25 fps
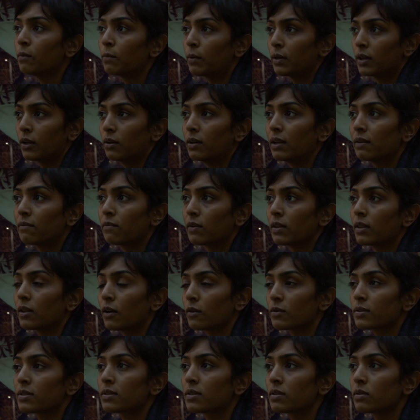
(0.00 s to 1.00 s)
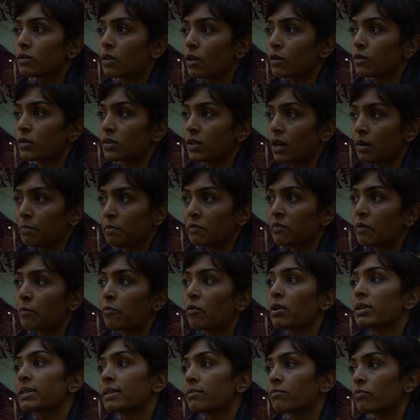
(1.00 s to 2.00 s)
when you live in those type of
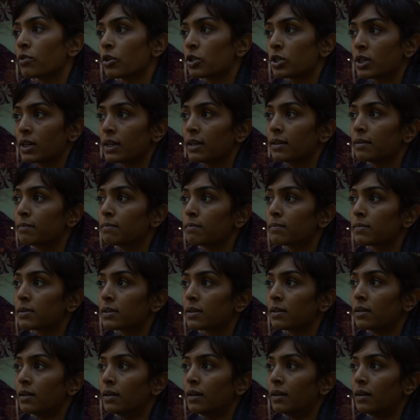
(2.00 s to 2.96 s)
oppressive regimes.